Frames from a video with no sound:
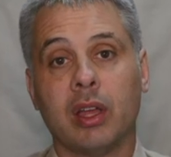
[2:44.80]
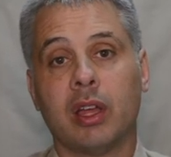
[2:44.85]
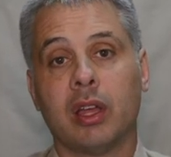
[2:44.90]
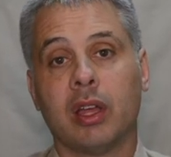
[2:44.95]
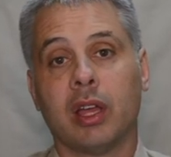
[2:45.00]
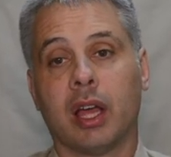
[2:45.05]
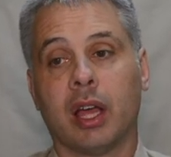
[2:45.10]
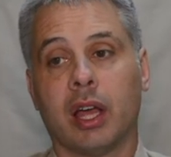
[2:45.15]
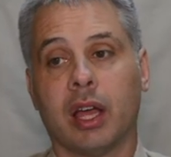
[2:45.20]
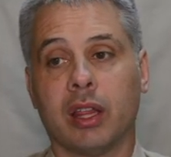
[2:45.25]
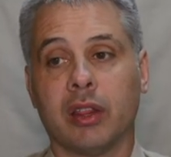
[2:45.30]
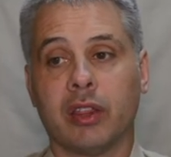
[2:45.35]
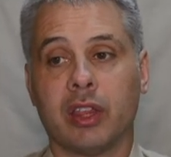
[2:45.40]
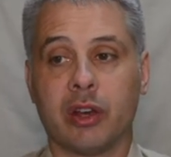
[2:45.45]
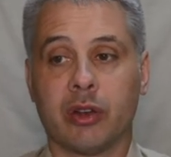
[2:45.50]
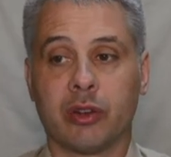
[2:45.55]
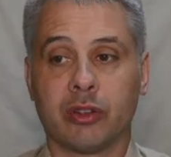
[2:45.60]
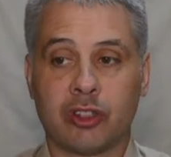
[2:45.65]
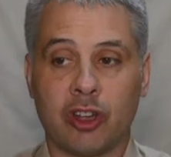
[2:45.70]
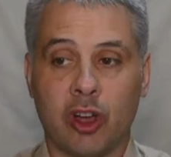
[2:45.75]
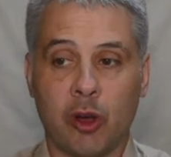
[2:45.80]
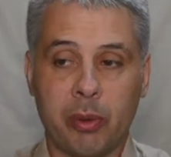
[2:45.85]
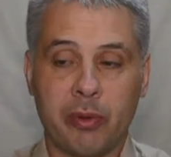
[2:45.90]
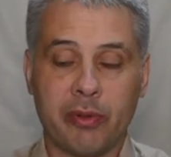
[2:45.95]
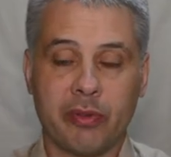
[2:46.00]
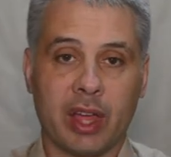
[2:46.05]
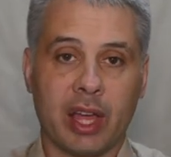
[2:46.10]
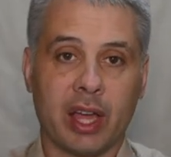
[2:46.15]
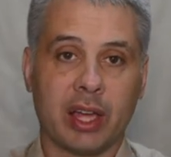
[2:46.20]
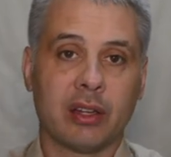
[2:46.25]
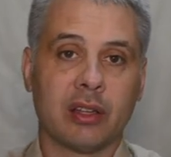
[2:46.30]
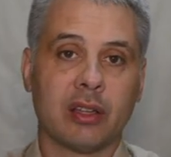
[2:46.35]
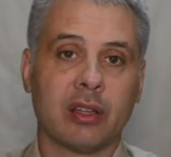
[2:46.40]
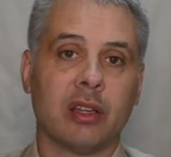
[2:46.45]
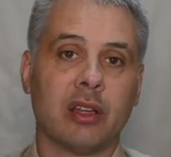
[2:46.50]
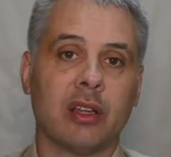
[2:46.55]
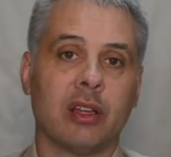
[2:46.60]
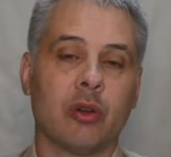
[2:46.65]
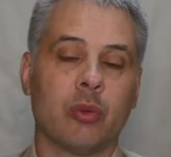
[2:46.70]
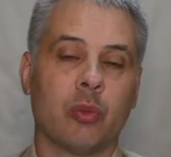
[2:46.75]
Then on top of that,
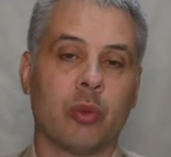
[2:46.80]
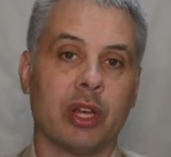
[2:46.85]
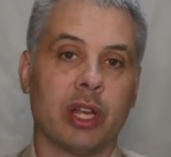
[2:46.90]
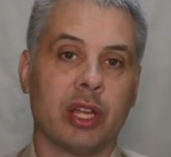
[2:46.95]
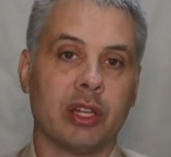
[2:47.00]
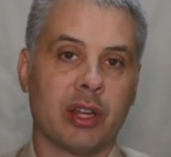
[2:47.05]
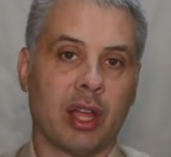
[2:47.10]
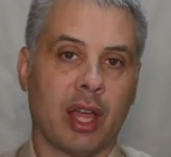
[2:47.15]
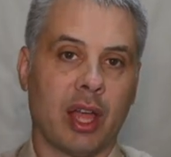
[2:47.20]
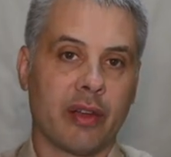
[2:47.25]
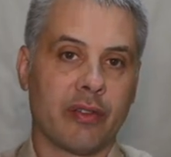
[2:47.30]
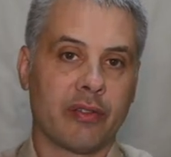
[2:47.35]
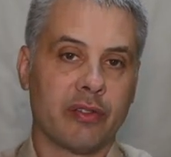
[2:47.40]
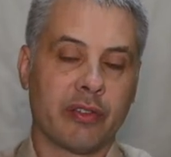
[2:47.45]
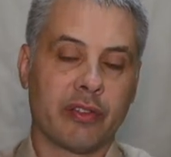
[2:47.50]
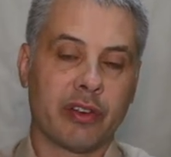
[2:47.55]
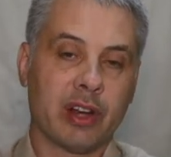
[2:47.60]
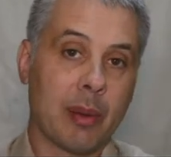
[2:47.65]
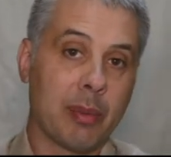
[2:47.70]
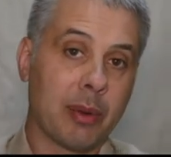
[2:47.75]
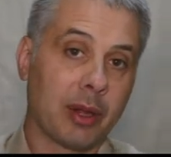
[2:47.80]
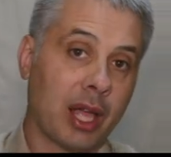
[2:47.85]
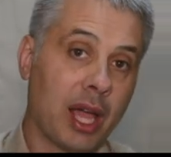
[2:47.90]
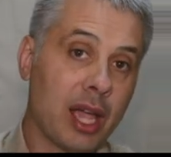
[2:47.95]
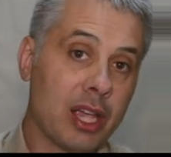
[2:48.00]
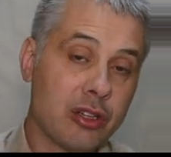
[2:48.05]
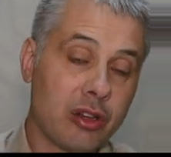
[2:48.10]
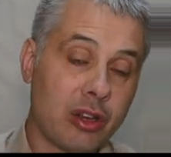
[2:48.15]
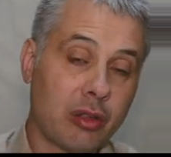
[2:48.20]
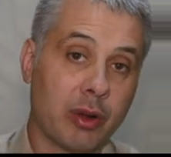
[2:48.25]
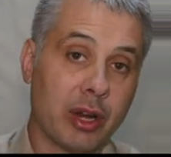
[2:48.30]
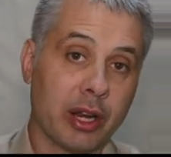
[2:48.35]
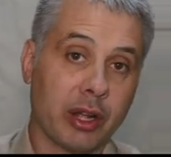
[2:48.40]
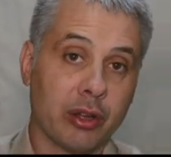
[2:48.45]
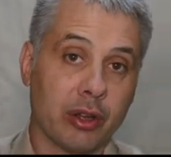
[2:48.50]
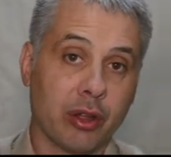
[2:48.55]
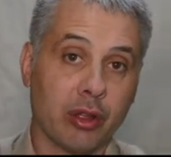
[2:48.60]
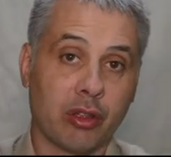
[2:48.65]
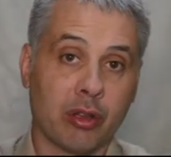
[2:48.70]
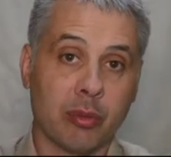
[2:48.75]
we need to have different applications running on
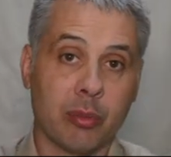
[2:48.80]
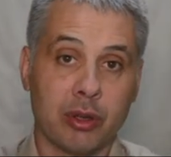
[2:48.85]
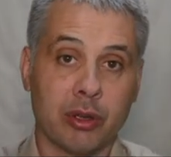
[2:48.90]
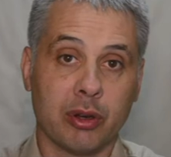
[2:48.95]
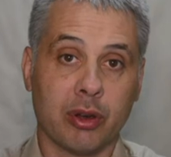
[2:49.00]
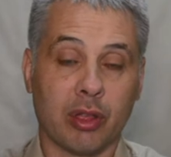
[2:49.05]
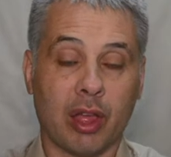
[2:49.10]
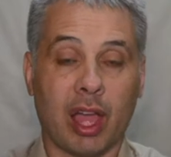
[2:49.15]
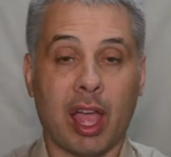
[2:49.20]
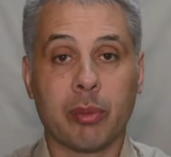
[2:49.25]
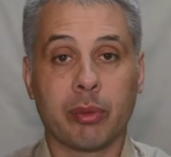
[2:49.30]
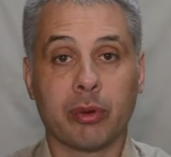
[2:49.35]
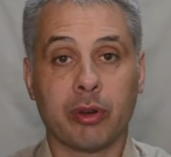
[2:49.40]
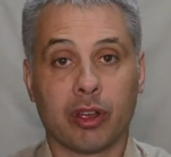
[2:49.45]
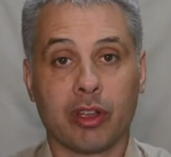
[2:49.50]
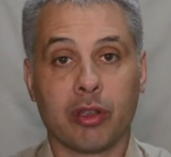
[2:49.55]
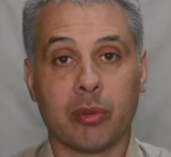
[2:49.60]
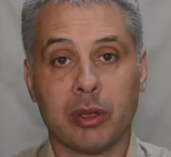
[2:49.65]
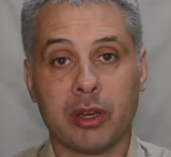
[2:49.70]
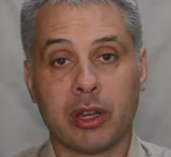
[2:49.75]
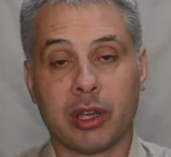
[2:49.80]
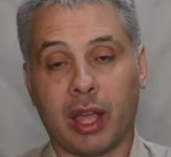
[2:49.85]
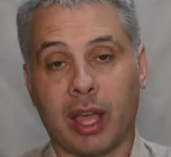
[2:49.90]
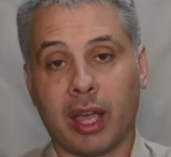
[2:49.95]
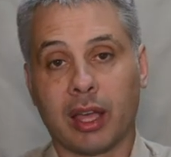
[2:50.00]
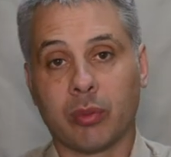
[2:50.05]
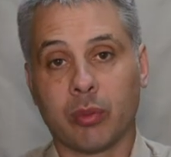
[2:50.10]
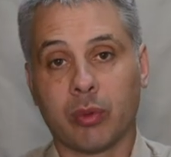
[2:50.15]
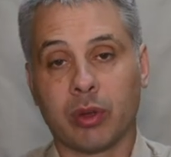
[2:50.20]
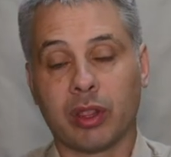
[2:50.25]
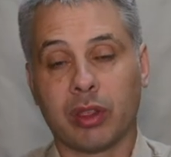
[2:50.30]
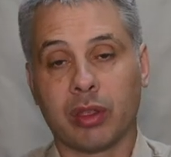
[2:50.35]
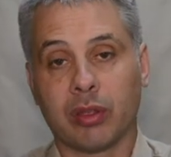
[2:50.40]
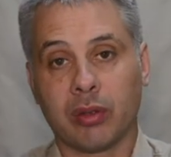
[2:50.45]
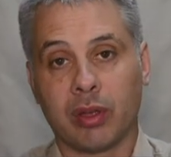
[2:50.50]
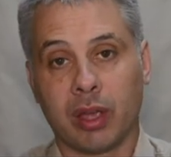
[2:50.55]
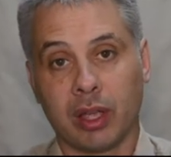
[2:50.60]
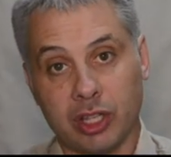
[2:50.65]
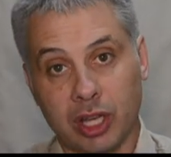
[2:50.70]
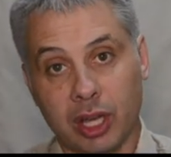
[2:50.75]
those computers able to communicate with
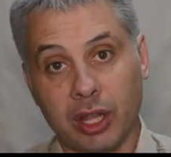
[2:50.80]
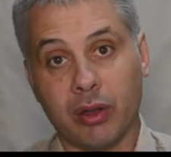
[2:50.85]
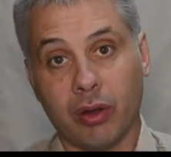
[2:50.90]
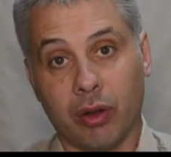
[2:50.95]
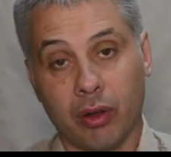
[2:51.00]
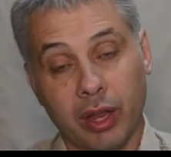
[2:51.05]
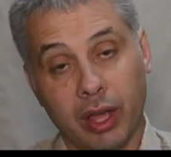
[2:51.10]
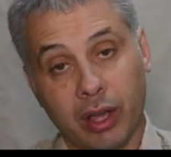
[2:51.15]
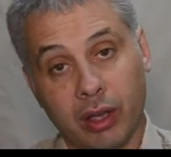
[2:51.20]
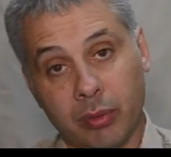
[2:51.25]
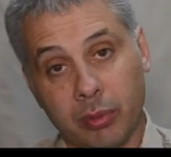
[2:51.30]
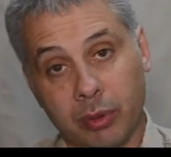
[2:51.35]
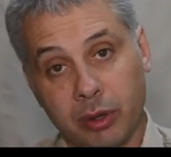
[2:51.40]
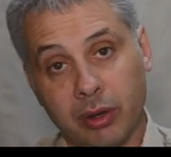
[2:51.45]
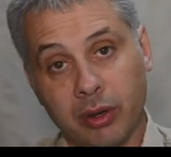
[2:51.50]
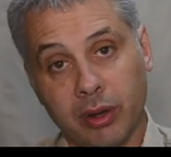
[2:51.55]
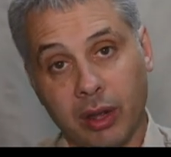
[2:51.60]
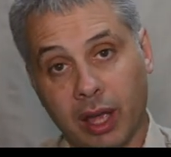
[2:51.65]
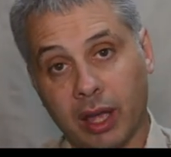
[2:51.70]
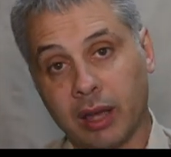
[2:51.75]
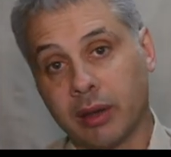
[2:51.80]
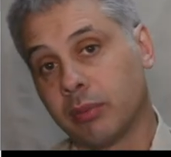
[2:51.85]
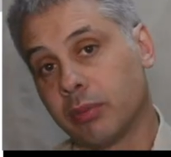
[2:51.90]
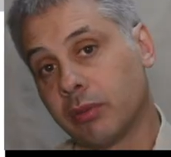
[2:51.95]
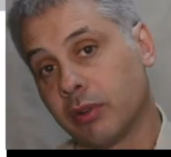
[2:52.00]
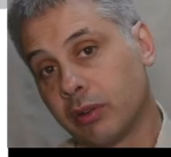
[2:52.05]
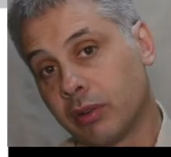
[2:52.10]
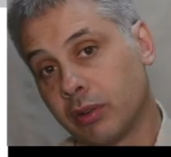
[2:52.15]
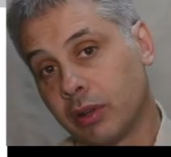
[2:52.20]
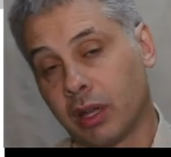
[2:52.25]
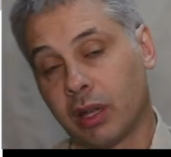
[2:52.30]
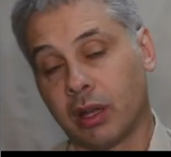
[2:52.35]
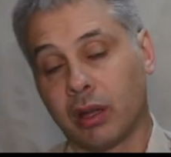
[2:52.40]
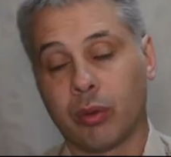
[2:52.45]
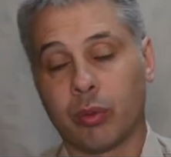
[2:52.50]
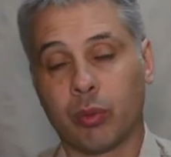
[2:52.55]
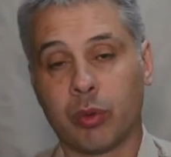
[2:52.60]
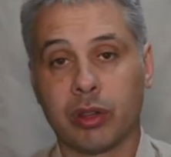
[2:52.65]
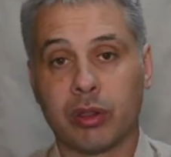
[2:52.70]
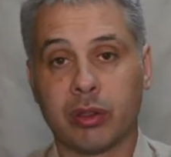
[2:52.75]
each other on that computer and
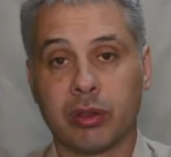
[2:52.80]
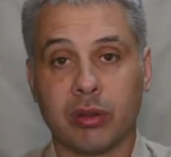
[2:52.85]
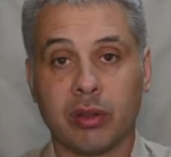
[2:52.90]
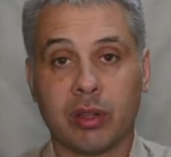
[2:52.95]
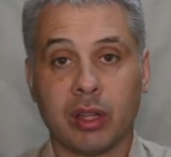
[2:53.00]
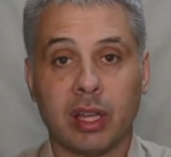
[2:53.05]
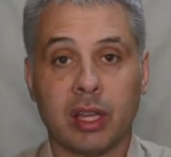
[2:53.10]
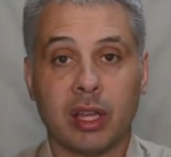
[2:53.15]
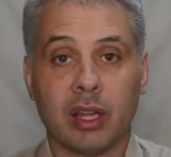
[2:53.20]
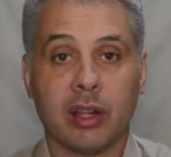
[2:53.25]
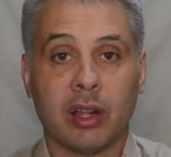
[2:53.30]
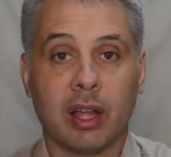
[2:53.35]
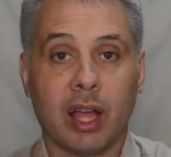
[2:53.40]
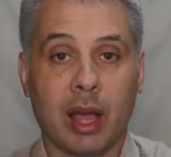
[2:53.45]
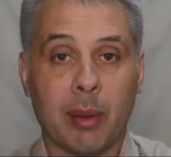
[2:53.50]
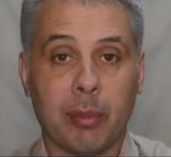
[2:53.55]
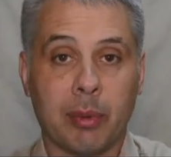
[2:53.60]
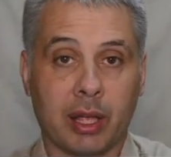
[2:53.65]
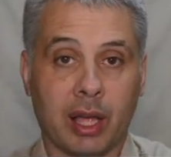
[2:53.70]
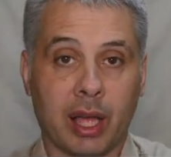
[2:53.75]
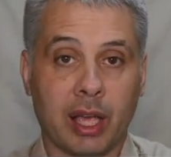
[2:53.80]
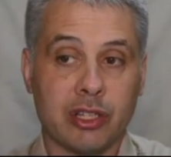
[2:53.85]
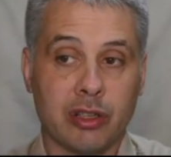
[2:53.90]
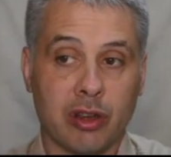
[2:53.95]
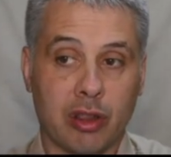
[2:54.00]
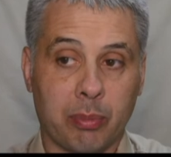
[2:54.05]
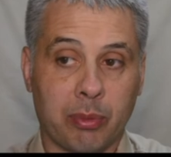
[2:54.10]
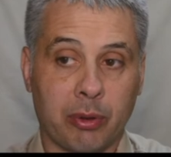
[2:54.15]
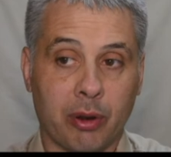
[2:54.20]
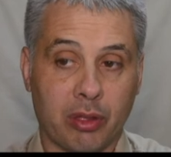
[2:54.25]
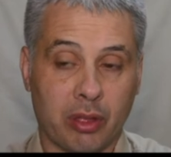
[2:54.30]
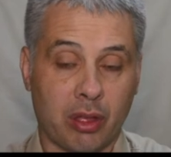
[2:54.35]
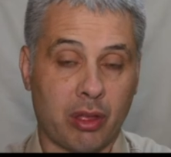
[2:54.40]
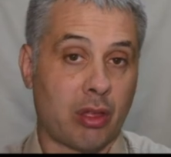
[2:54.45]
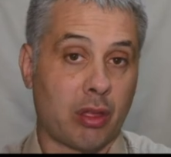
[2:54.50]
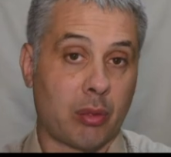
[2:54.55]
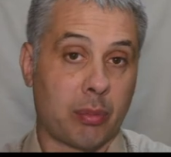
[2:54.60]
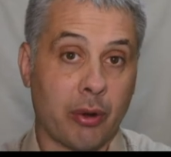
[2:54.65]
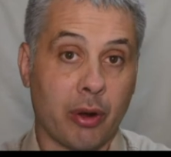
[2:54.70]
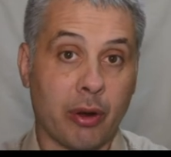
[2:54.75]
with applications,
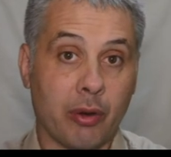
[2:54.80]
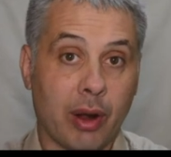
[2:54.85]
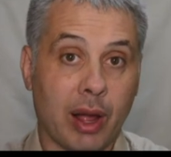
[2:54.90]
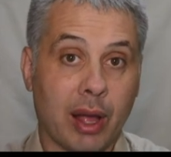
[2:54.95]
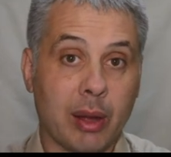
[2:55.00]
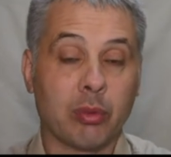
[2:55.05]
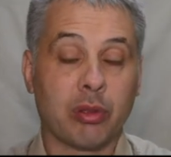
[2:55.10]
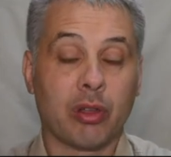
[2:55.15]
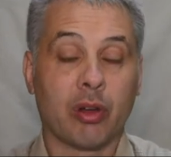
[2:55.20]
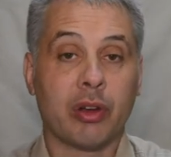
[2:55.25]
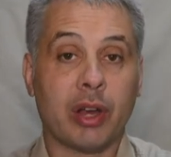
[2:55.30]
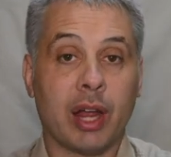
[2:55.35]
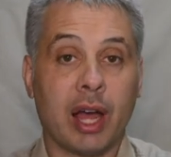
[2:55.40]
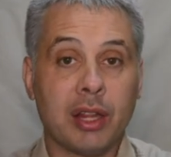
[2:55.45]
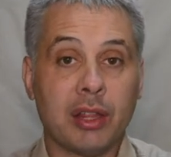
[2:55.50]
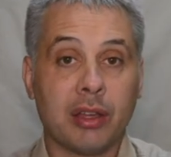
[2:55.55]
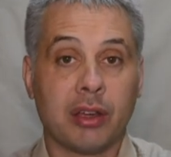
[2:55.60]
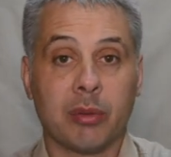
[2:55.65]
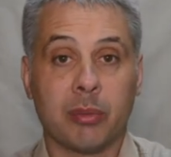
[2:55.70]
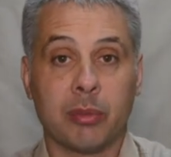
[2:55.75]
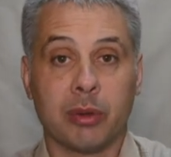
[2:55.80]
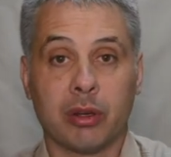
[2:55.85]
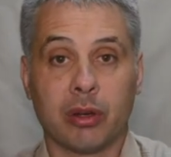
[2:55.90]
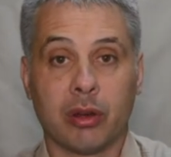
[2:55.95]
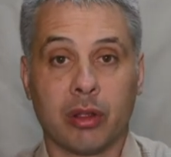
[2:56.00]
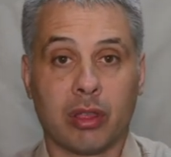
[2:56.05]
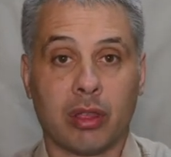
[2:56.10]
processes, programs on other computers.